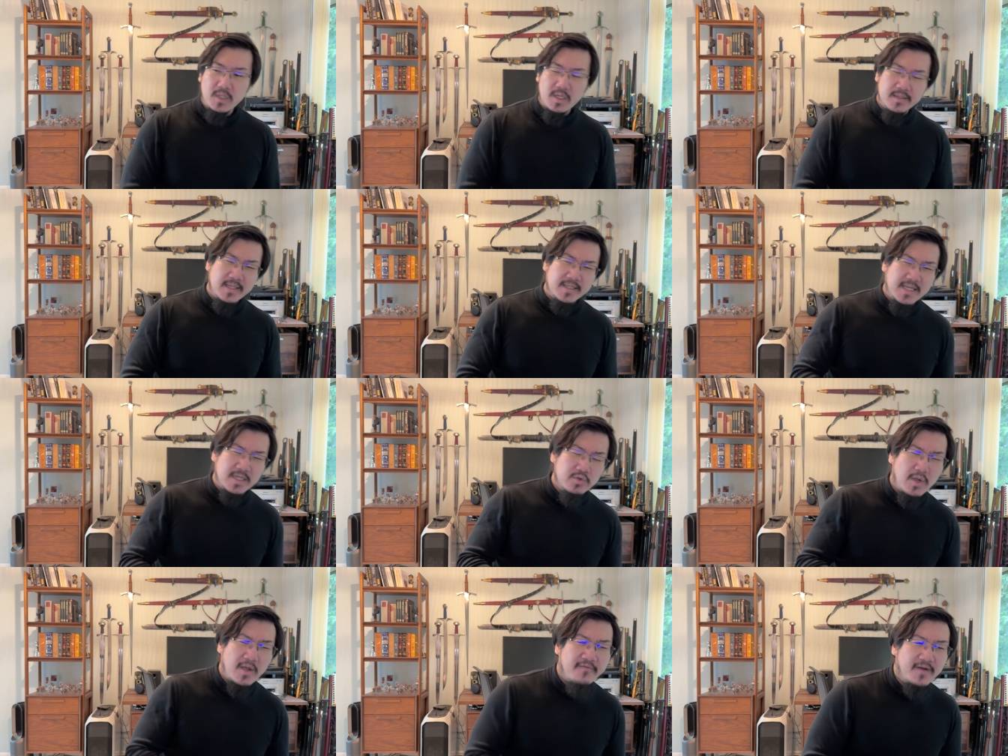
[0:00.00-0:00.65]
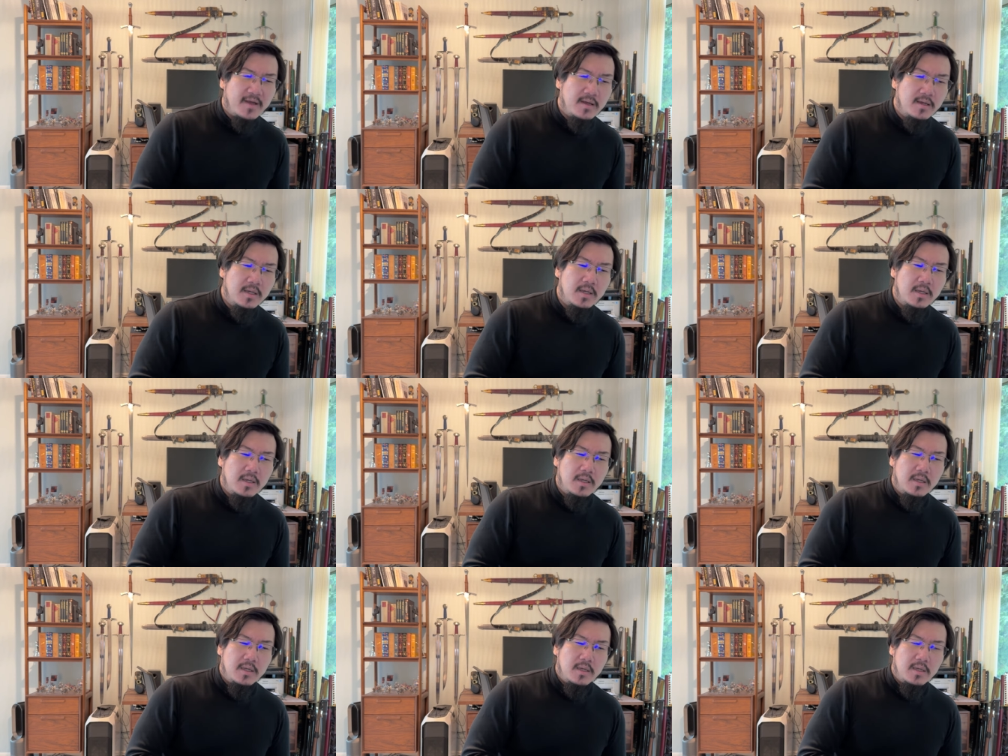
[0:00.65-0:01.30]
They tend to have a
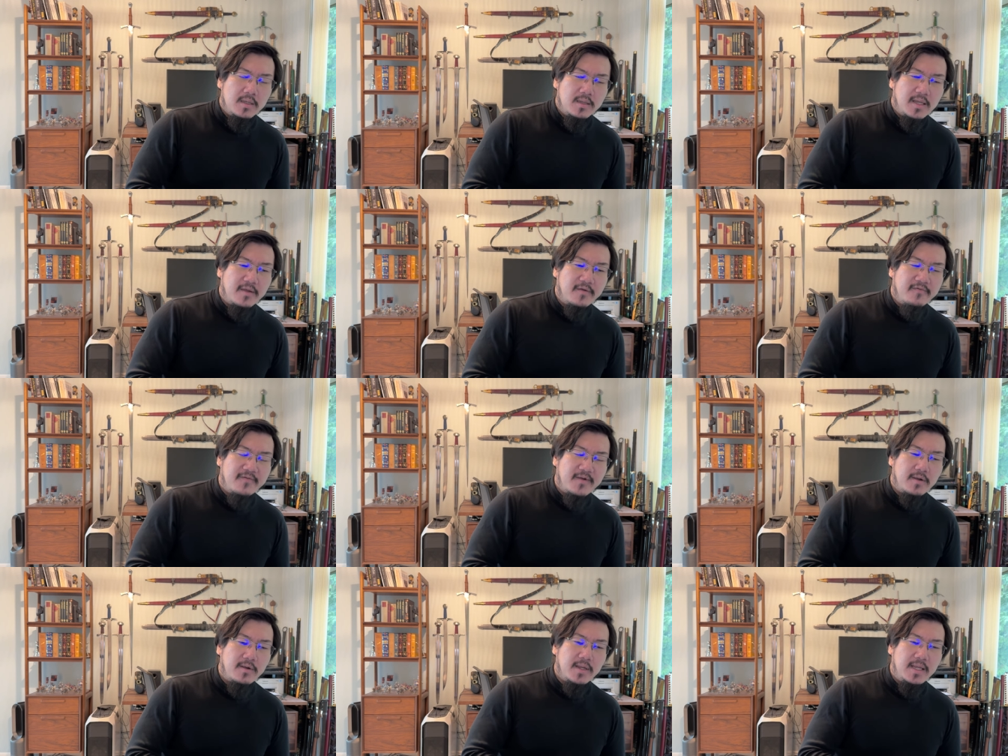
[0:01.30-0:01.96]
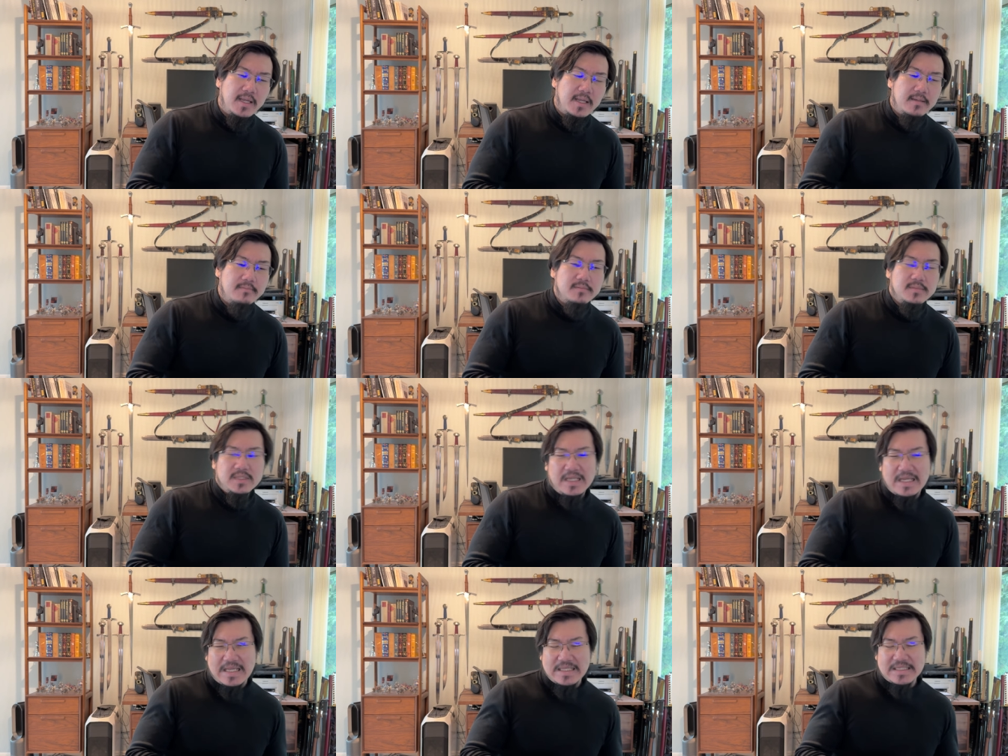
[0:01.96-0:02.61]
like a very
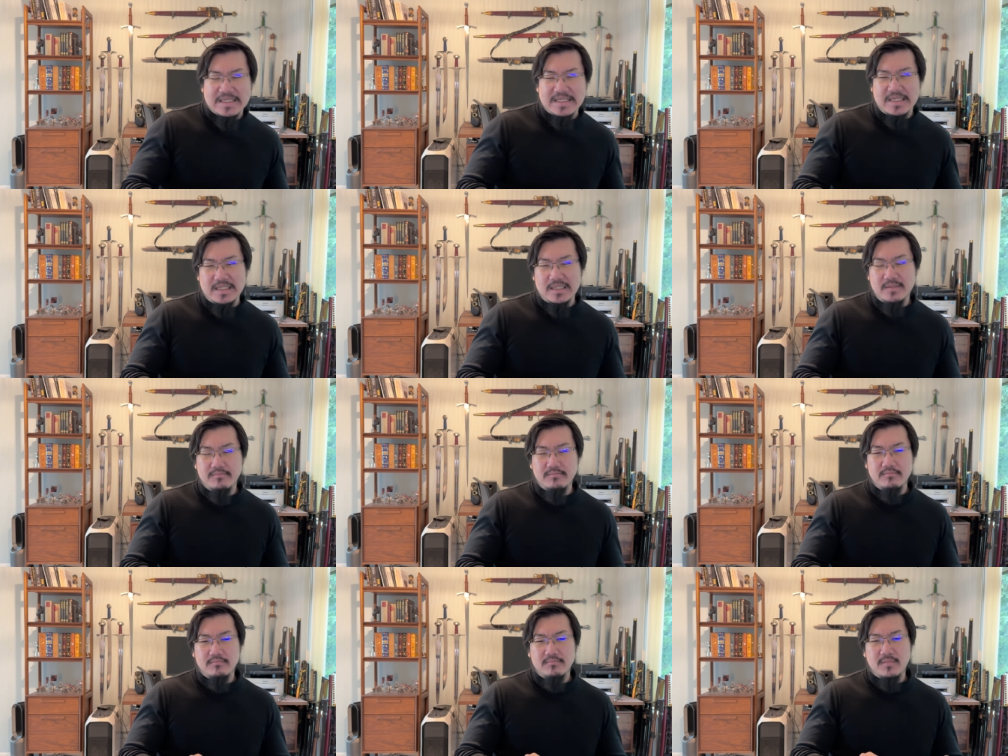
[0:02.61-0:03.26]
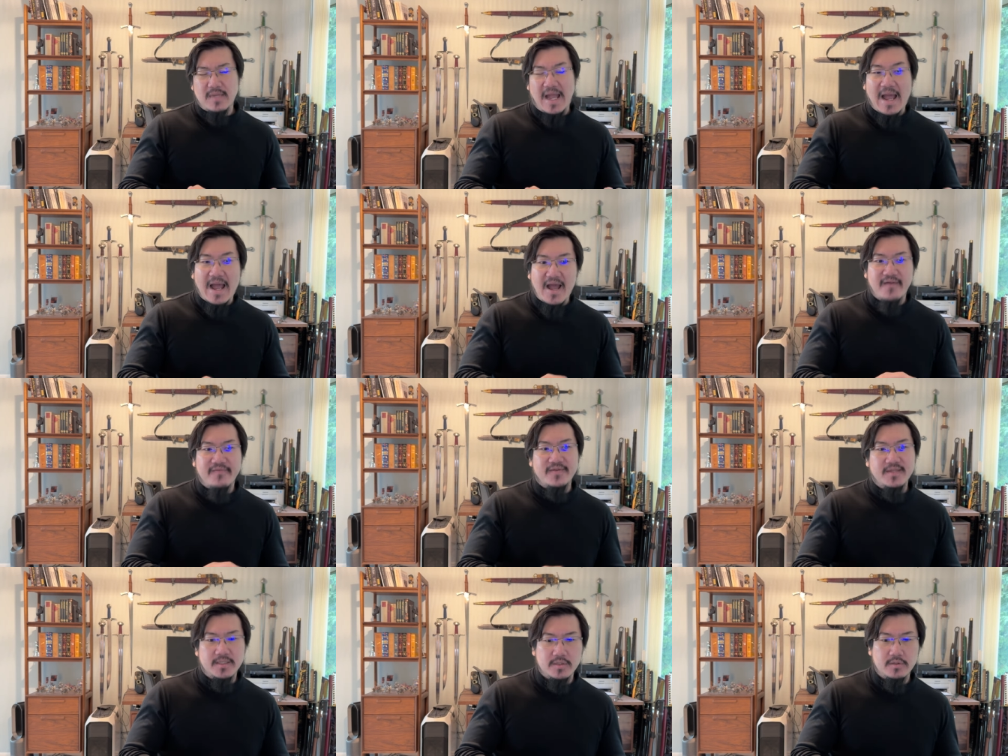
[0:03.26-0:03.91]
lazy
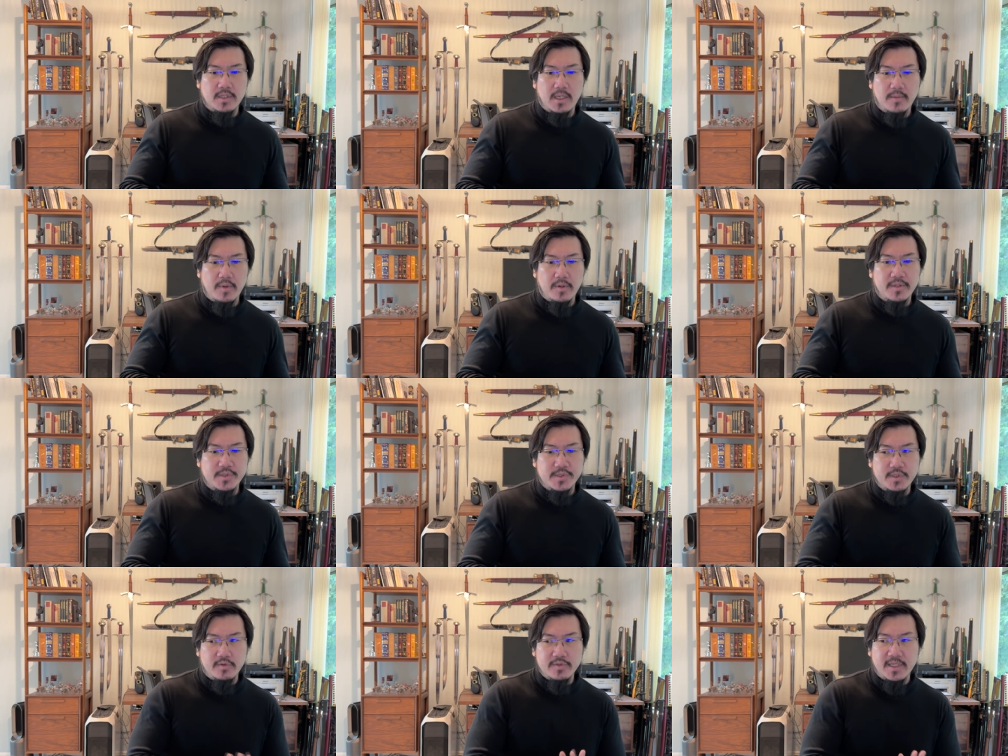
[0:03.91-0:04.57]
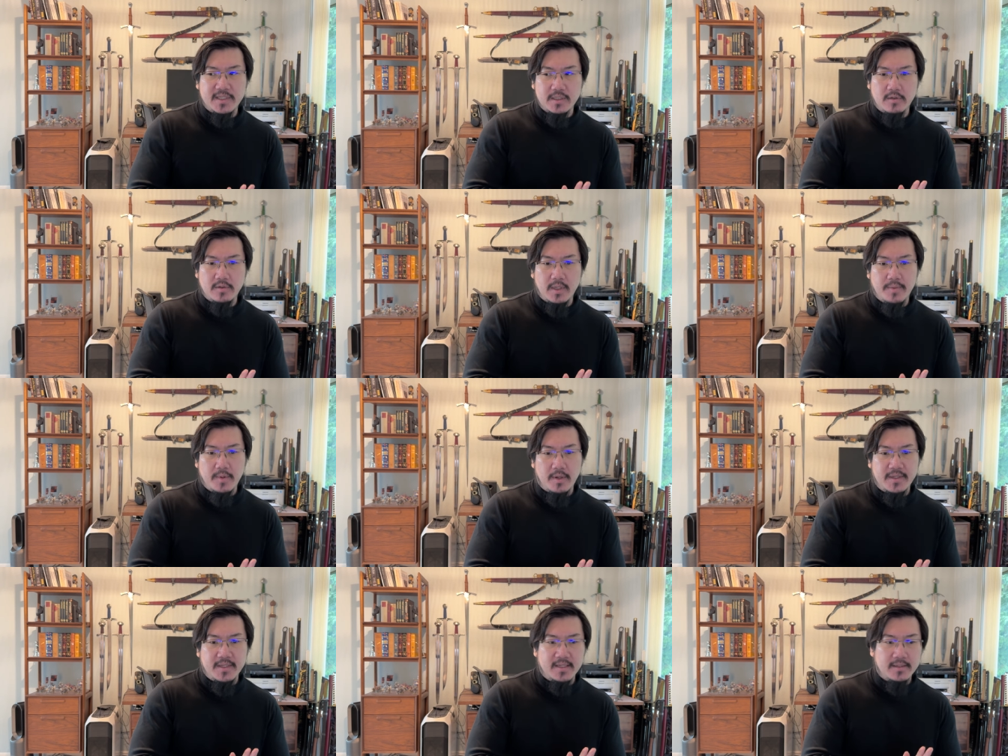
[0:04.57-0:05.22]
half distal taper. There's no distal
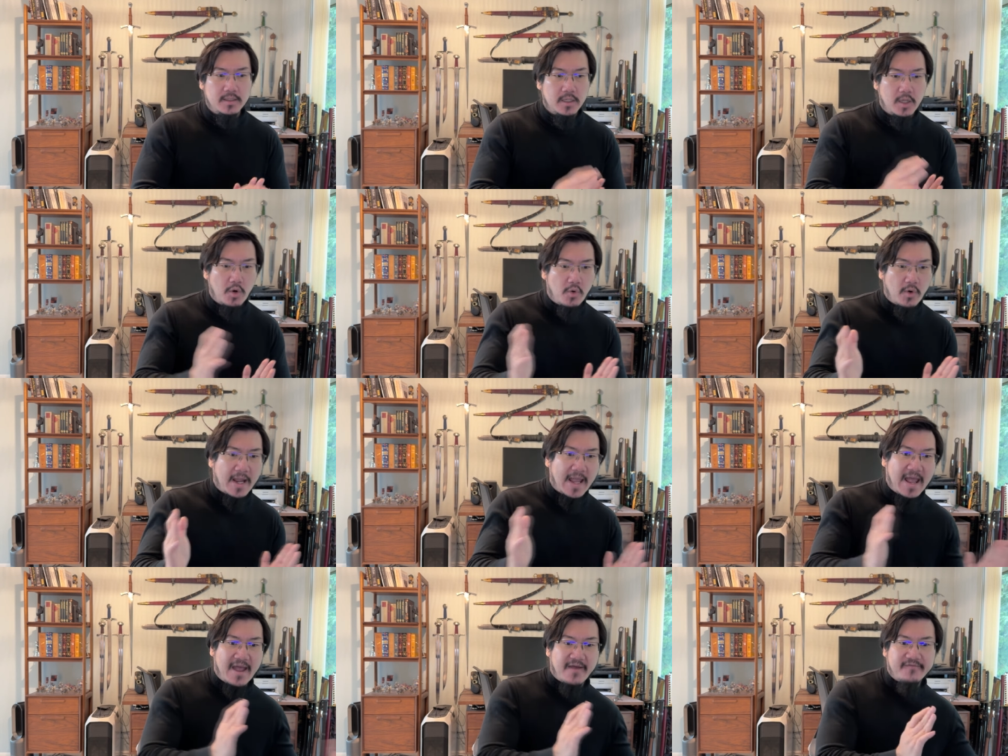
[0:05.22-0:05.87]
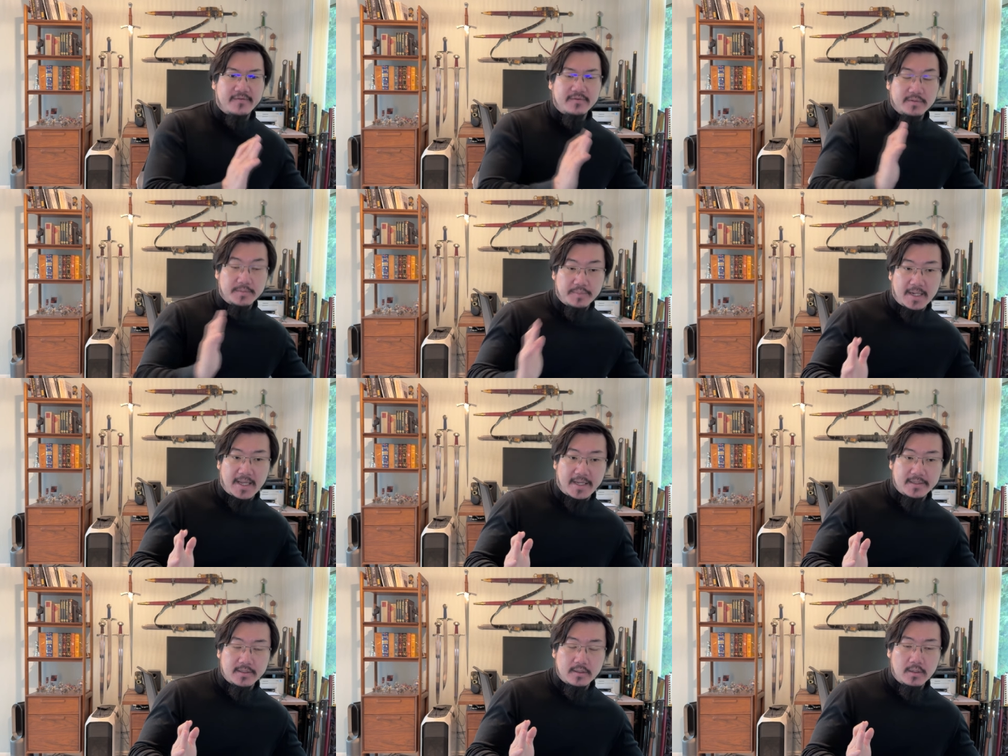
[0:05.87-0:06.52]
taper in the lower half of the
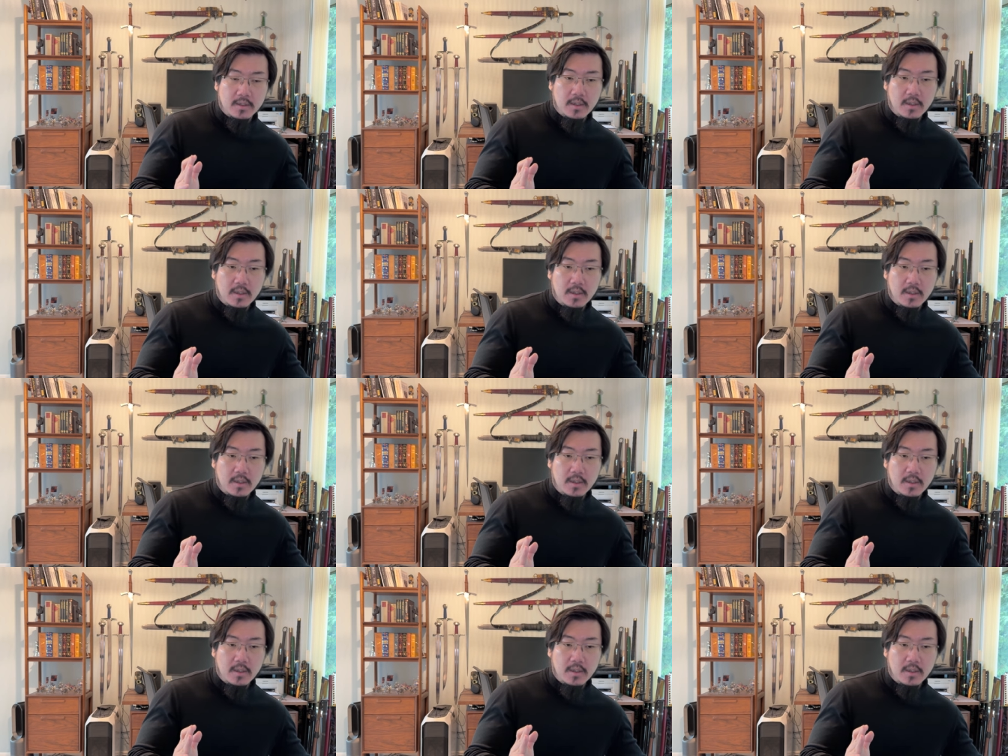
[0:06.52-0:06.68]
blade